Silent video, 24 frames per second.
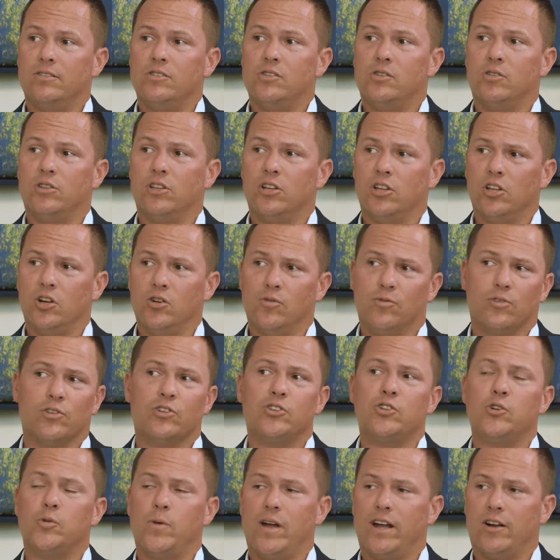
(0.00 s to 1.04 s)
So a little over
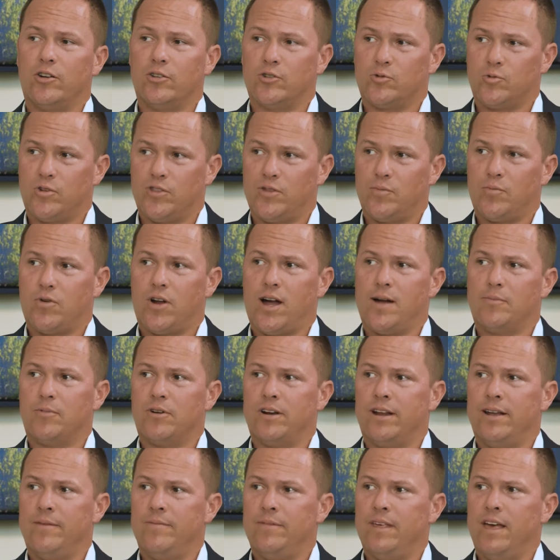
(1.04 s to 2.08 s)
2 acres worth of
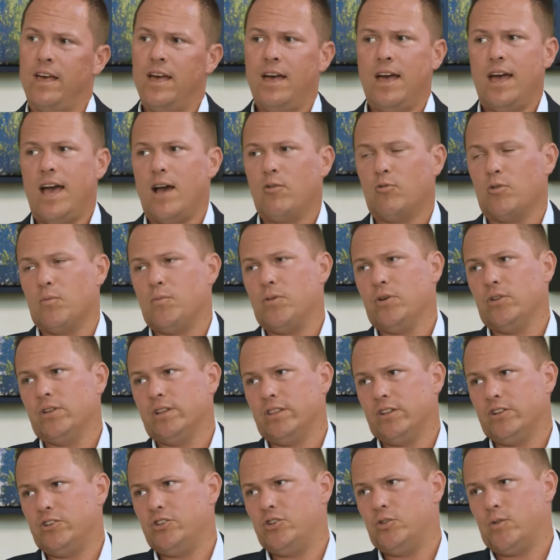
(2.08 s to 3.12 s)
property. And we're
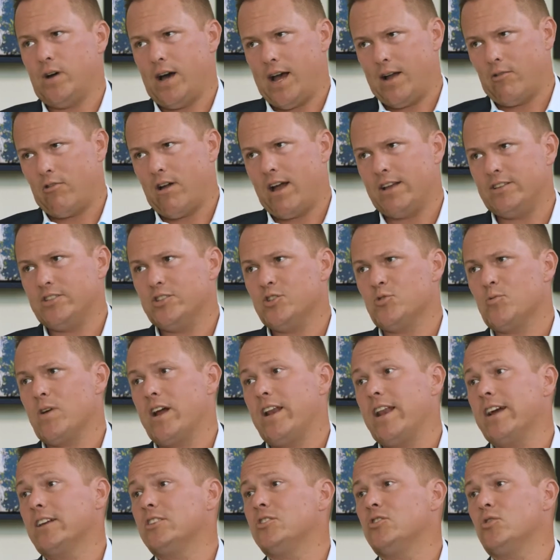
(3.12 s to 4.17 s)
building the 2 high rises
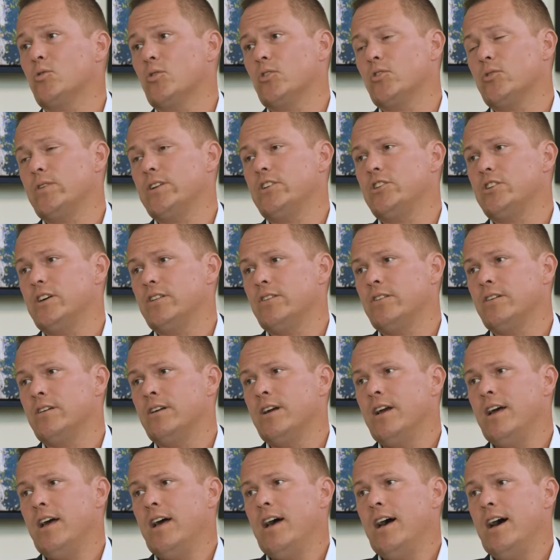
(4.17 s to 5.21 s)
right next door to each other.
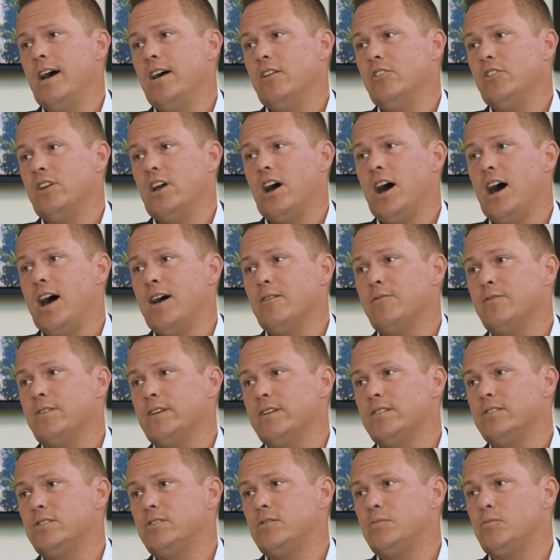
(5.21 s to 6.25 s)
The
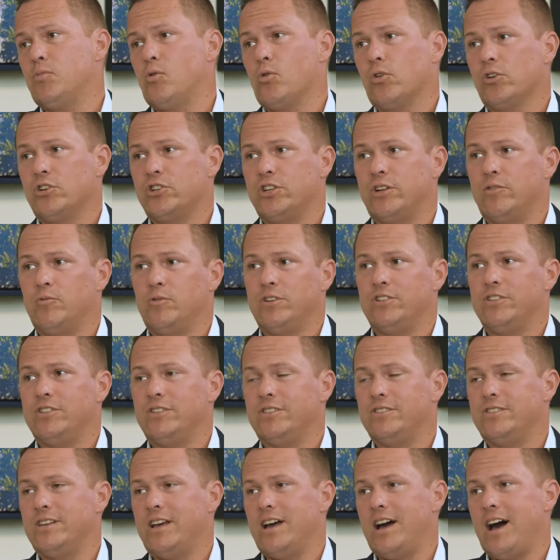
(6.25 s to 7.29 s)
office portion, which
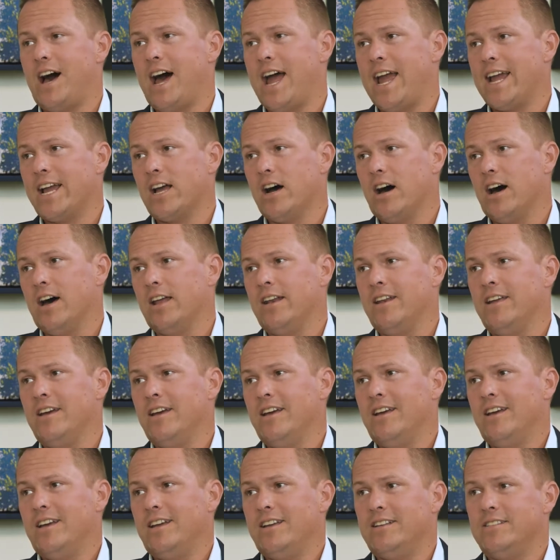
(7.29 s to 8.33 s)
is Icon,
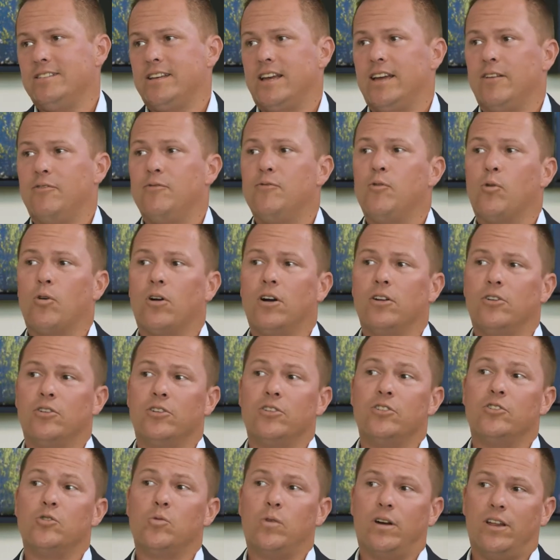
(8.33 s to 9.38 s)
is a
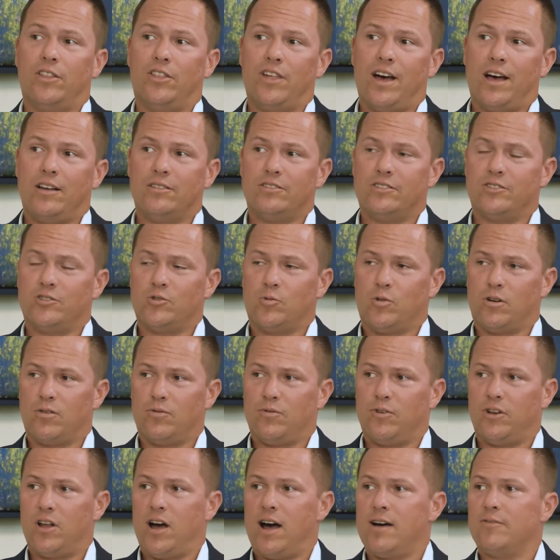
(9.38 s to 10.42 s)
420,000 square
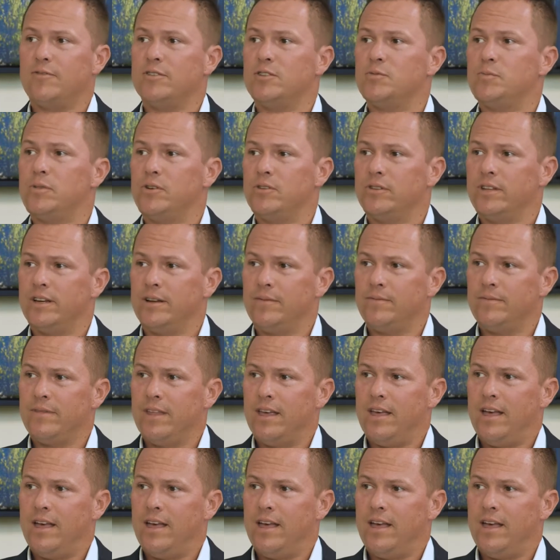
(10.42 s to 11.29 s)
foot office building.